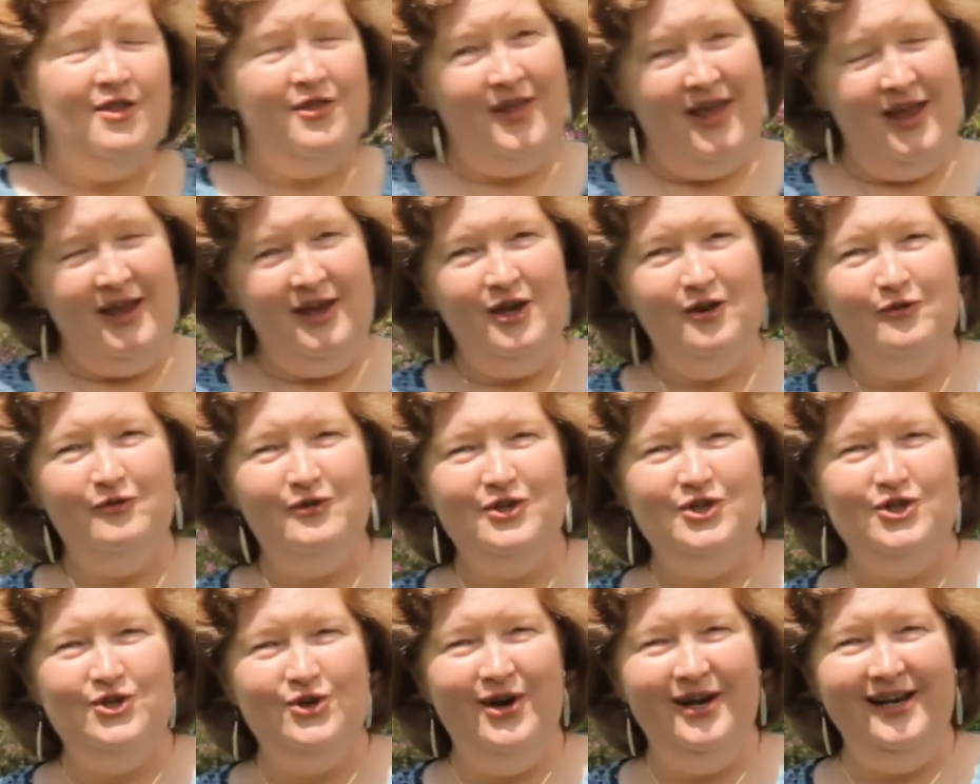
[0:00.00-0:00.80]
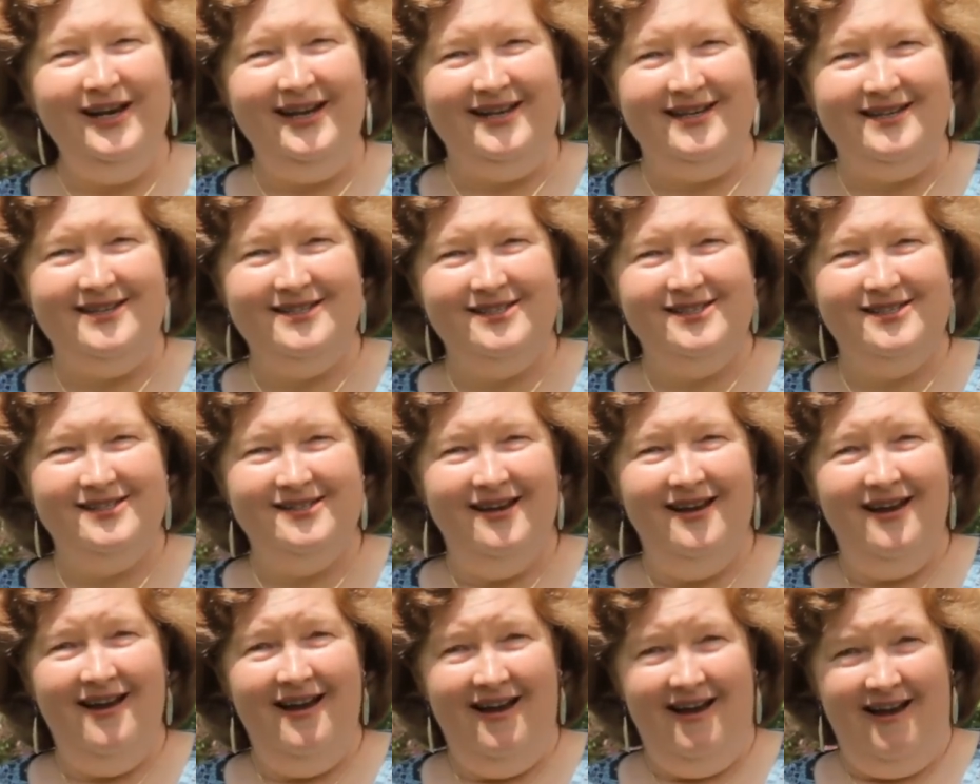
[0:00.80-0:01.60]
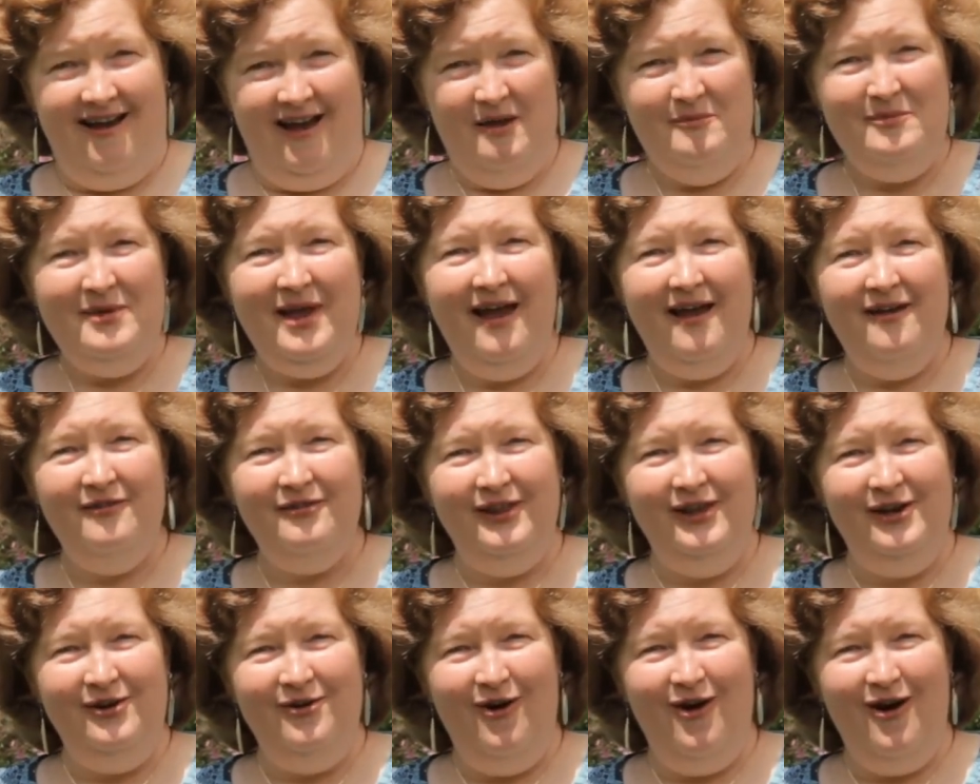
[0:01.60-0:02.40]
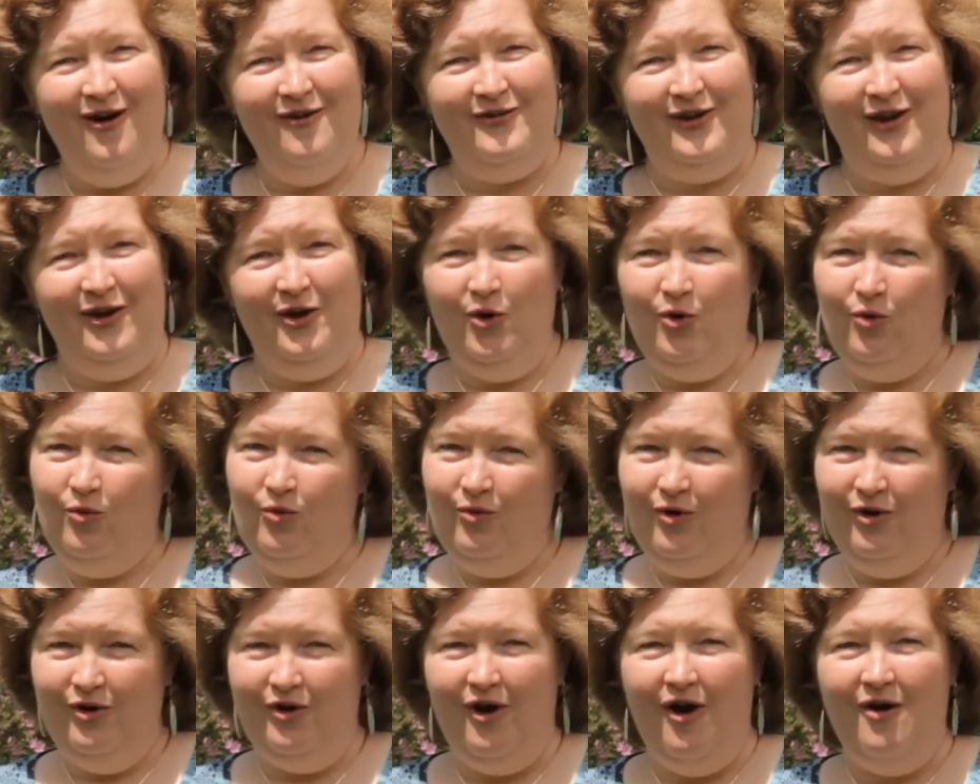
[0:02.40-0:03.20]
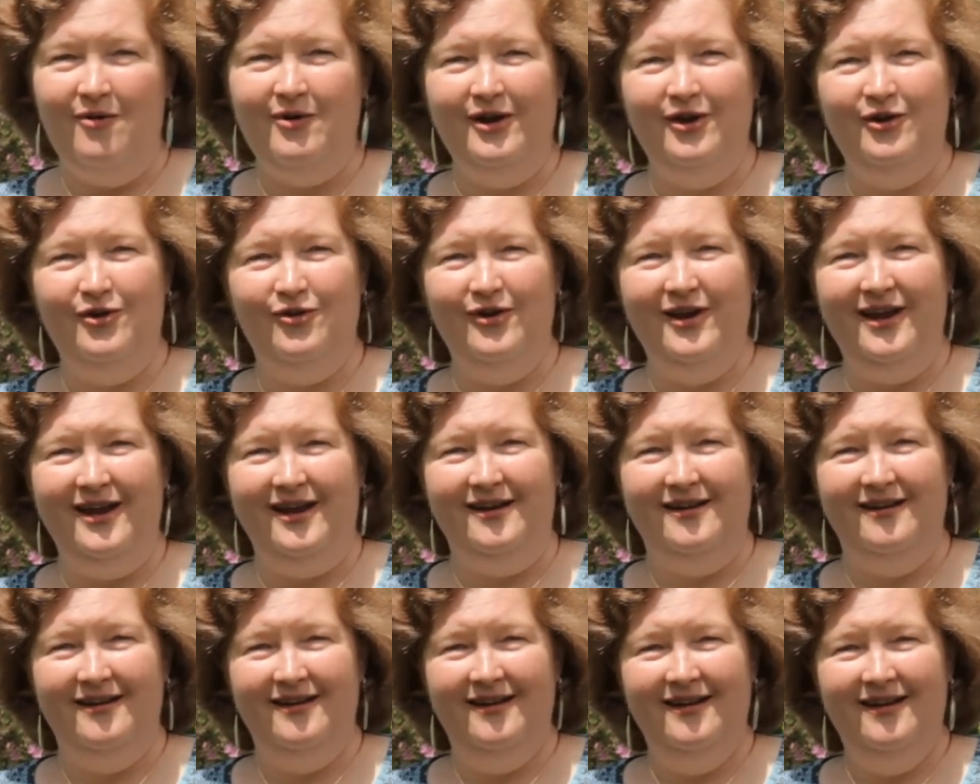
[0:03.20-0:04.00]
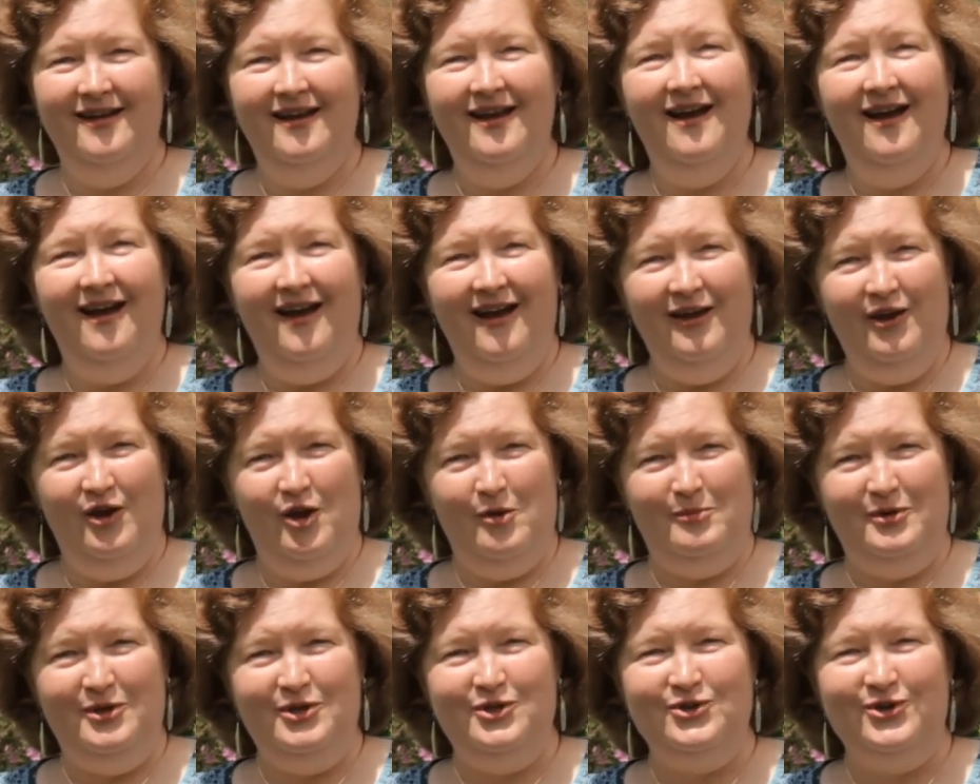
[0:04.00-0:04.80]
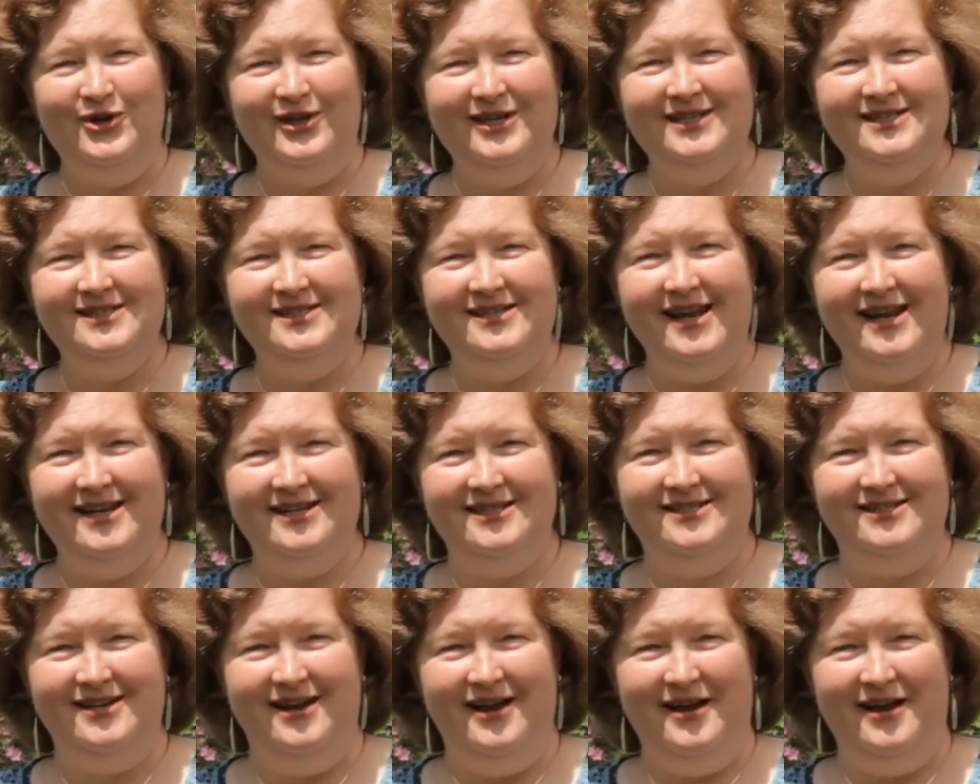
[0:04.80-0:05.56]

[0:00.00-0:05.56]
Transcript: Thank you for joining us. I'm Kathleen Harvey. We're Going Green. I hope you join us next